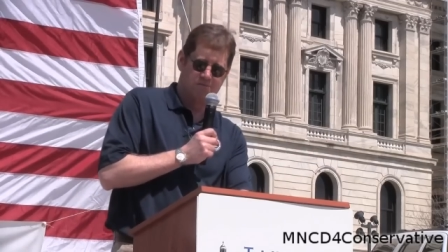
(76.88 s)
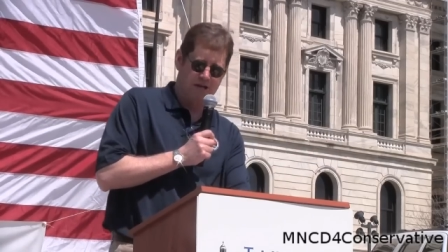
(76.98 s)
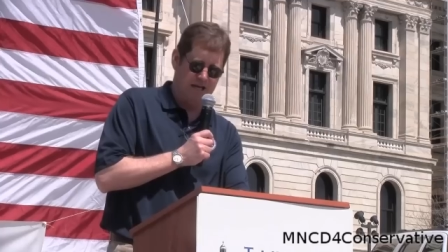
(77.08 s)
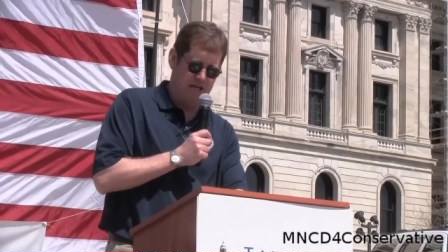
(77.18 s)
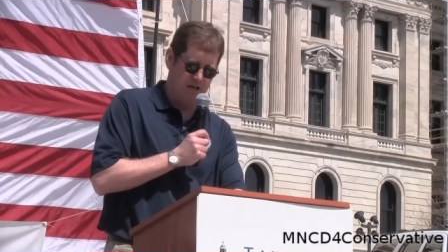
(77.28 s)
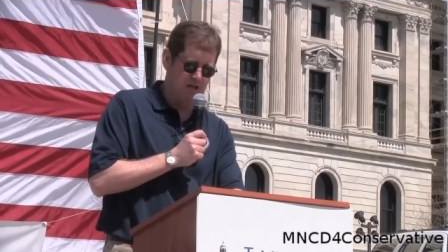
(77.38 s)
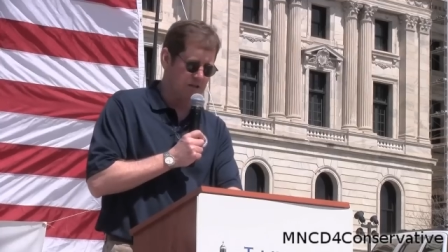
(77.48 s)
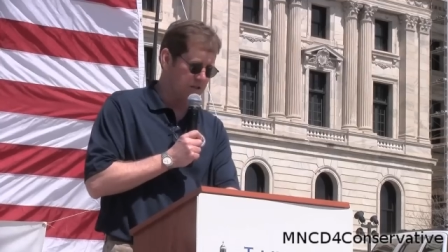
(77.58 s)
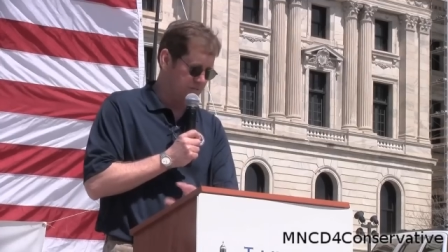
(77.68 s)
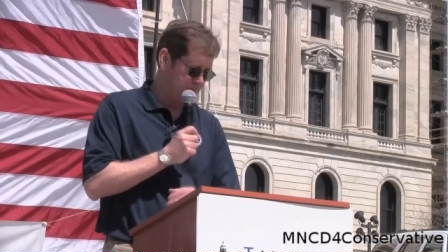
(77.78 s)
my
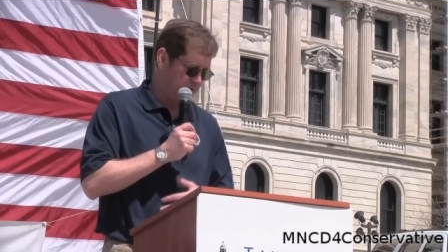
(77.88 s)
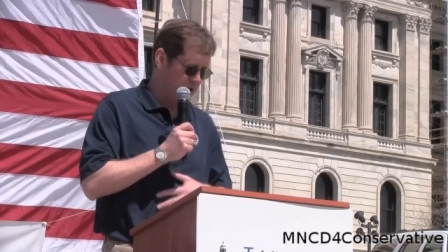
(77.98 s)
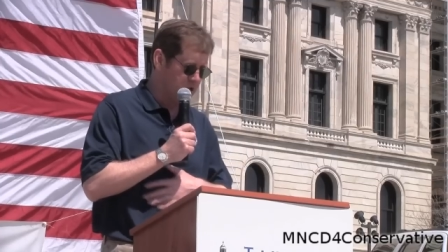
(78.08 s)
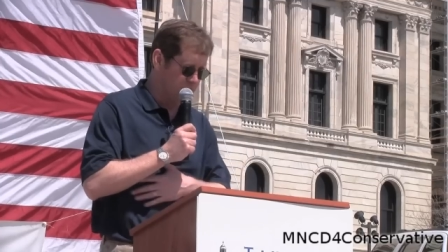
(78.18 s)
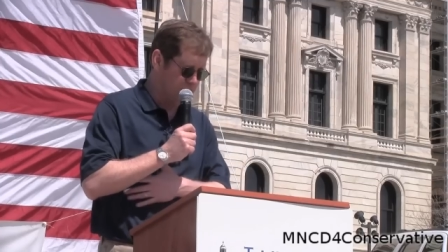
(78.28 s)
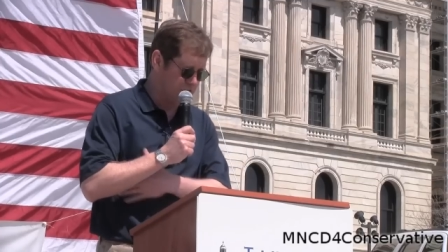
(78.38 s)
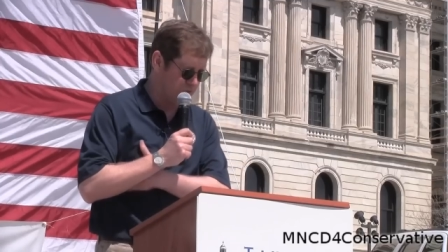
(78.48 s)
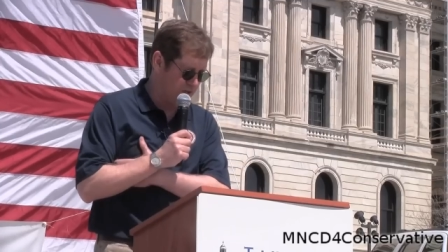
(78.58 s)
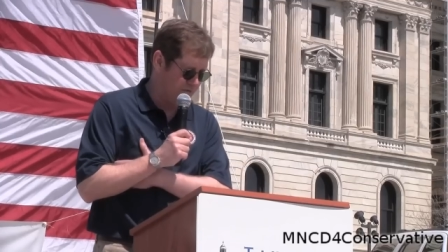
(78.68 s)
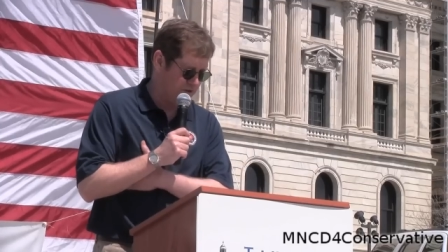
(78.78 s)
ill illness or
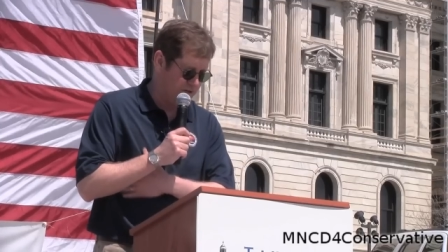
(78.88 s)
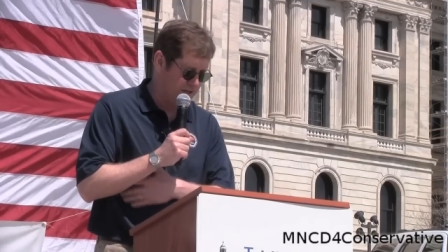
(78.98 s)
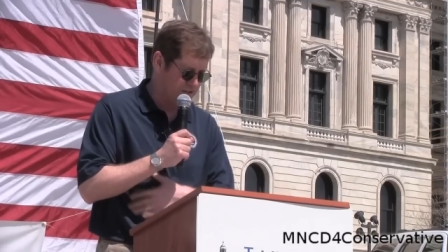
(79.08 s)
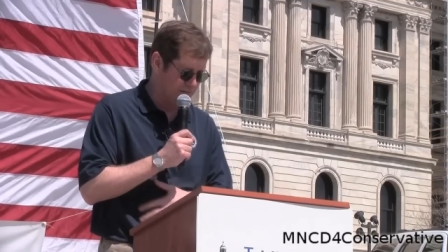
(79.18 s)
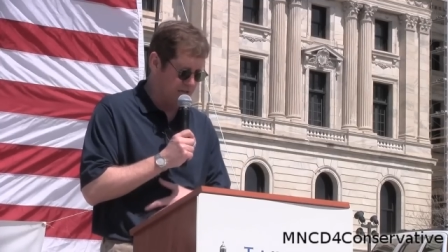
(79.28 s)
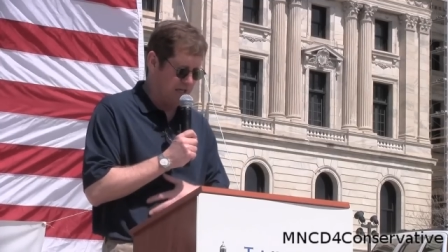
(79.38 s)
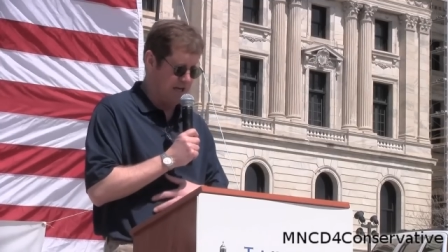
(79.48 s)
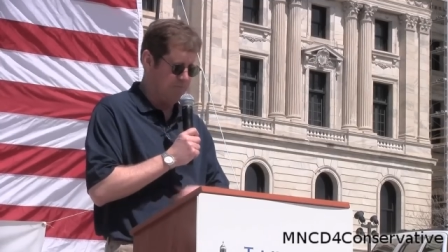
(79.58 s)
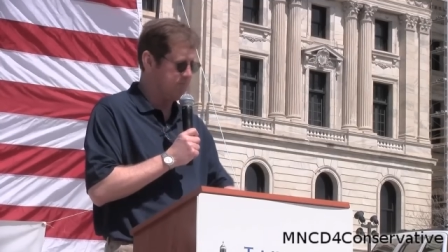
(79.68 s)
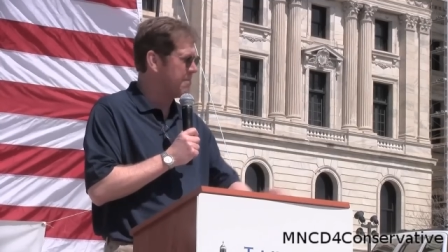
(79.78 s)
whatever it is I'm
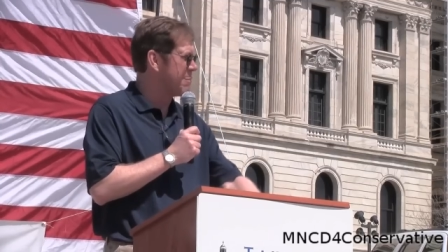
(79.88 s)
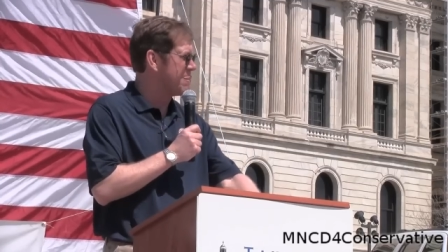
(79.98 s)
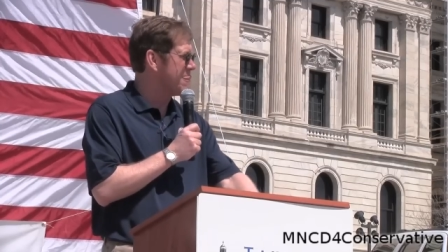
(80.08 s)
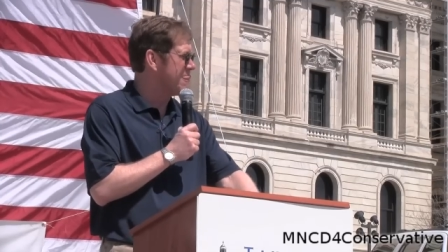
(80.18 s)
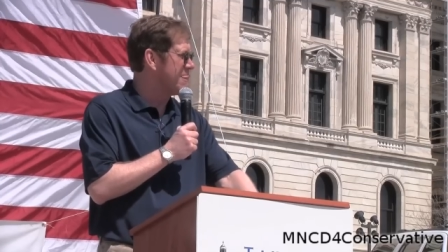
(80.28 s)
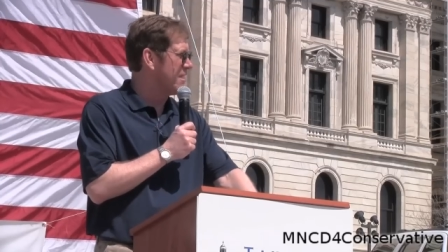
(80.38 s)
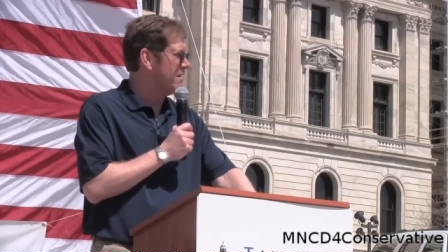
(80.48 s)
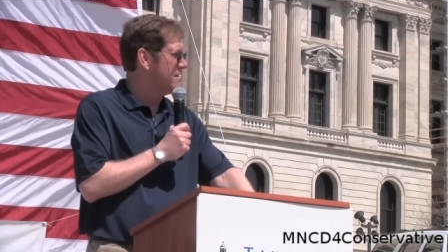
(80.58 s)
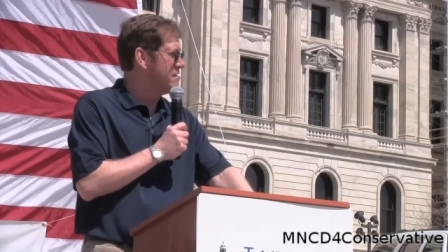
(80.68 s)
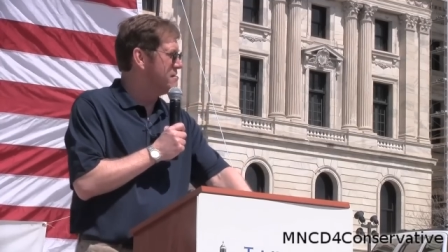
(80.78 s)
getting,
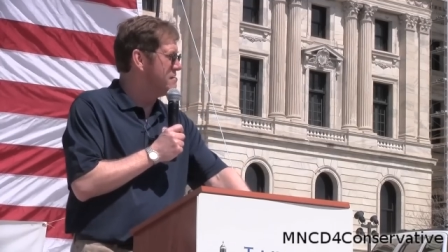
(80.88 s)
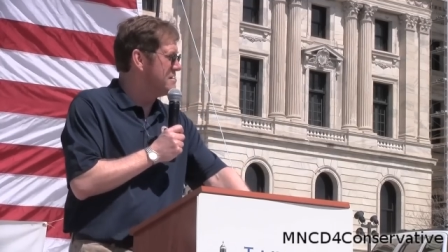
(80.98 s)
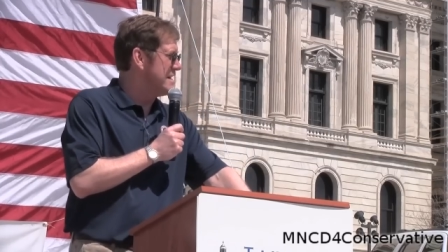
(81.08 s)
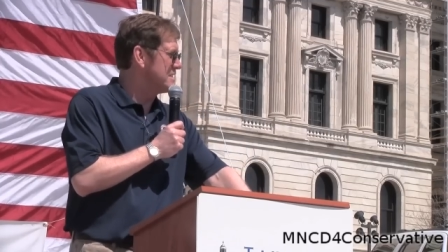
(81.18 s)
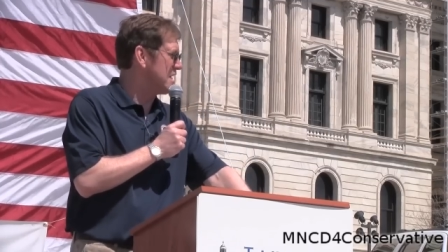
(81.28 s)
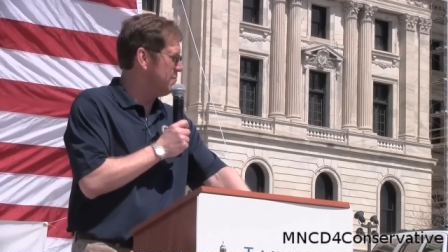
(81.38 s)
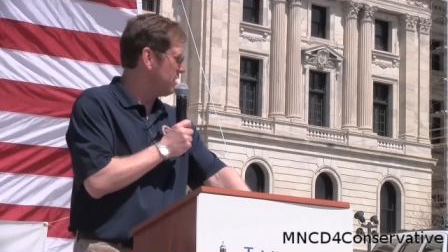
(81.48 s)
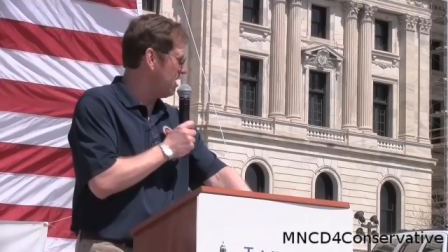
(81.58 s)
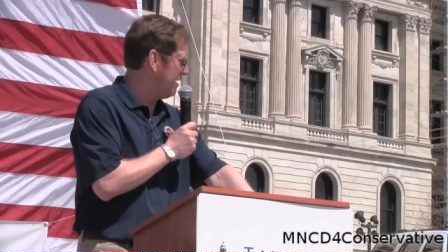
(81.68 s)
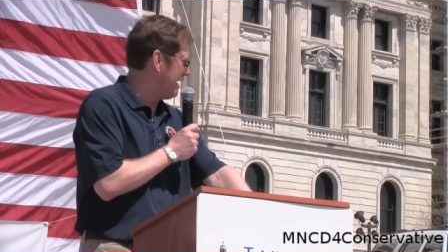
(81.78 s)
as Kim
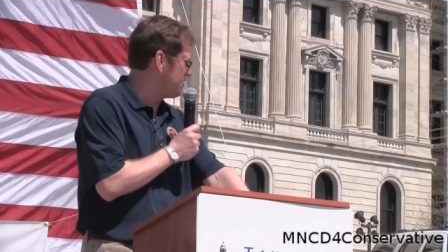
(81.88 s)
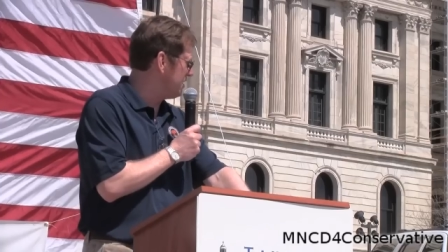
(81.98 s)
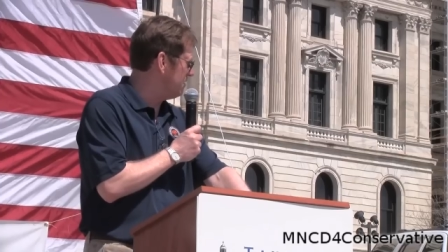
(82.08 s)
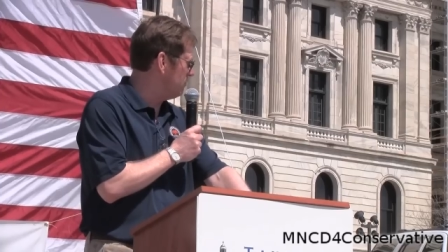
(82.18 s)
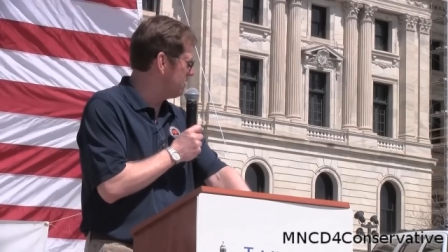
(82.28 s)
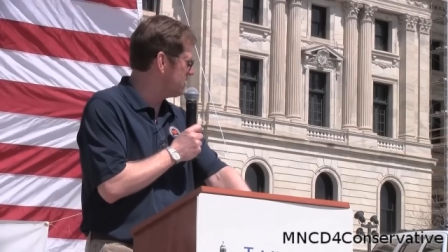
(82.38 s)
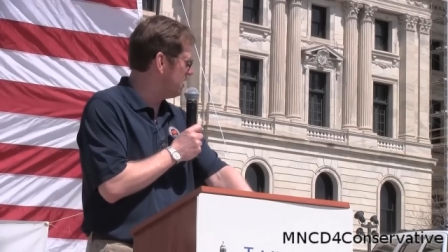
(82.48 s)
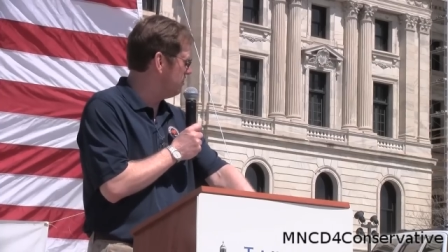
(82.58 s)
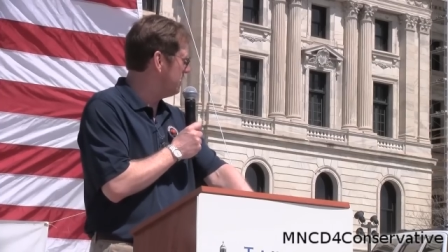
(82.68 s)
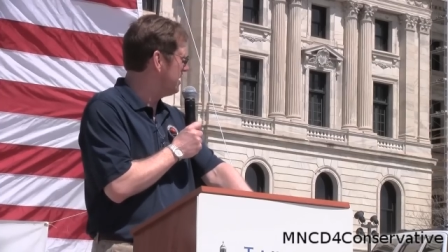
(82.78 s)
Kardashian once
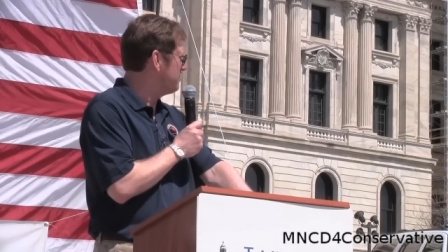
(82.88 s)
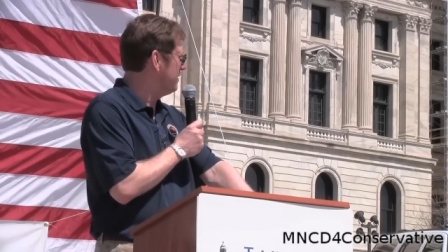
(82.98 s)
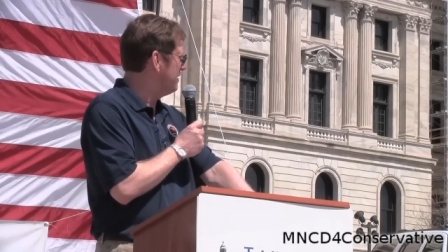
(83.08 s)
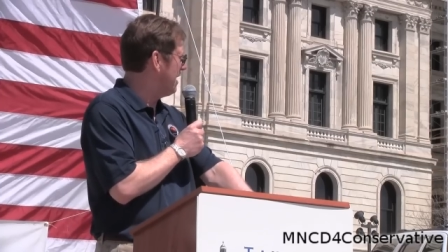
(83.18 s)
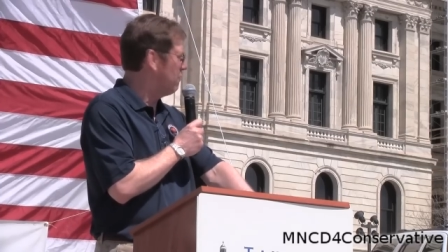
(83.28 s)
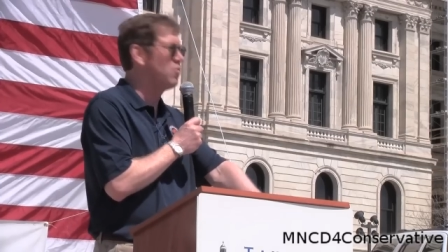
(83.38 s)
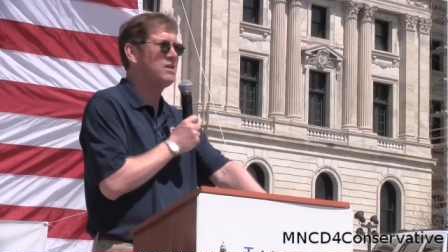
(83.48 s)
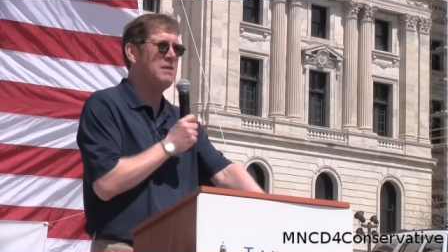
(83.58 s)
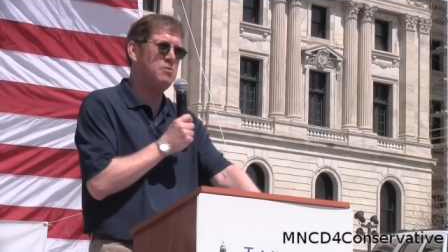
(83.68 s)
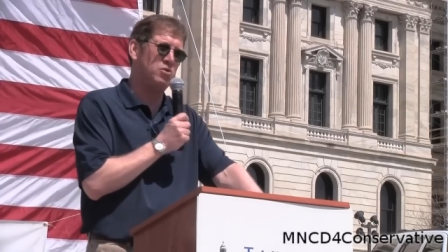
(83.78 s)
said to her husband, I
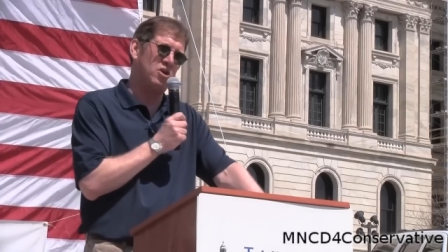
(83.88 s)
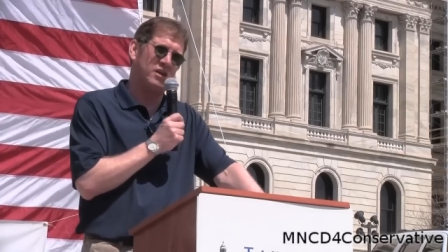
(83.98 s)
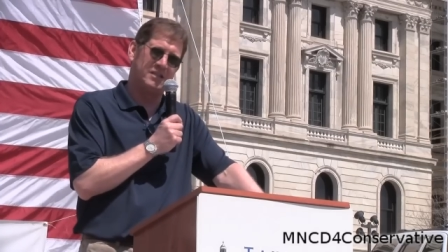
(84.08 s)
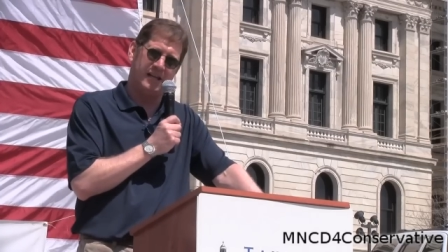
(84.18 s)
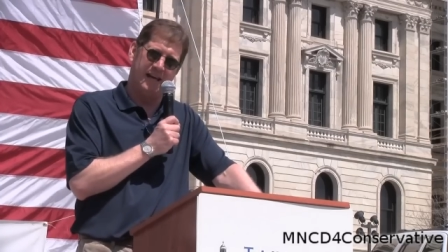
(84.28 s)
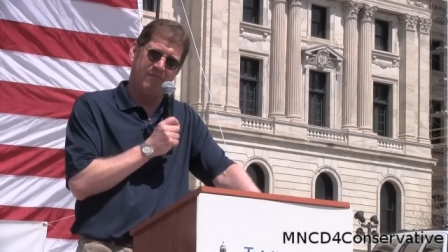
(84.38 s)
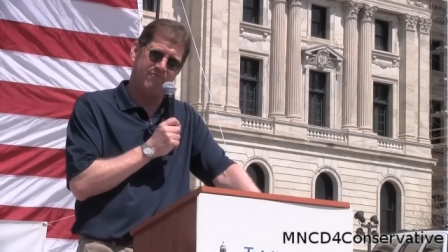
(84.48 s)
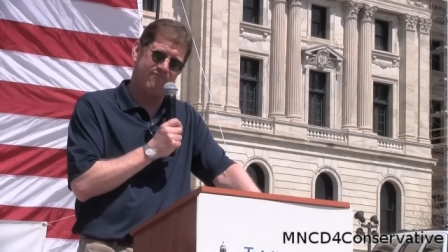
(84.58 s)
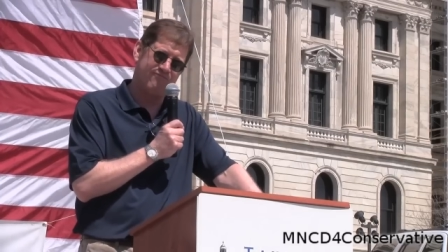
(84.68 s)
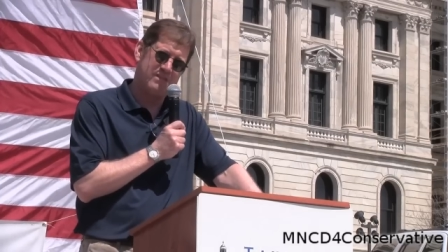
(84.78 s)
won't keep you long
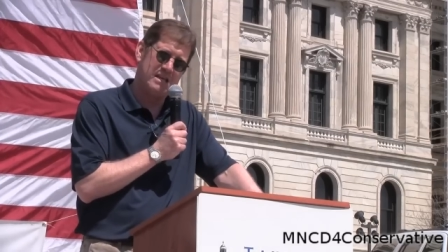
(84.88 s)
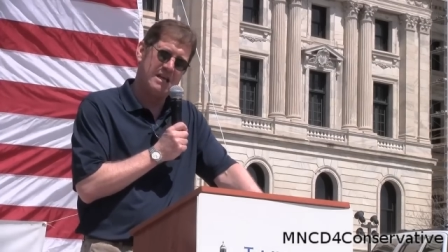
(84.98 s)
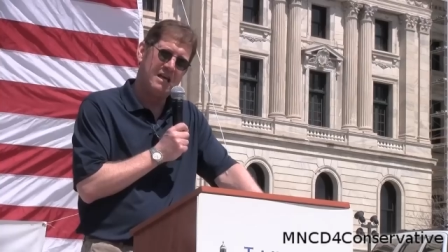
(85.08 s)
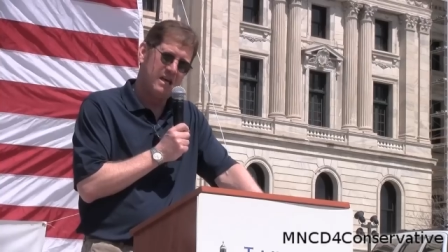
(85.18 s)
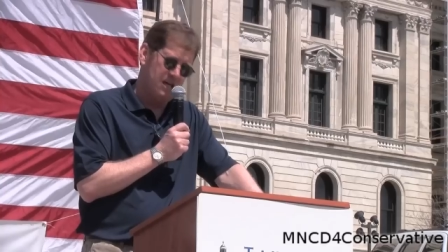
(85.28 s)
today.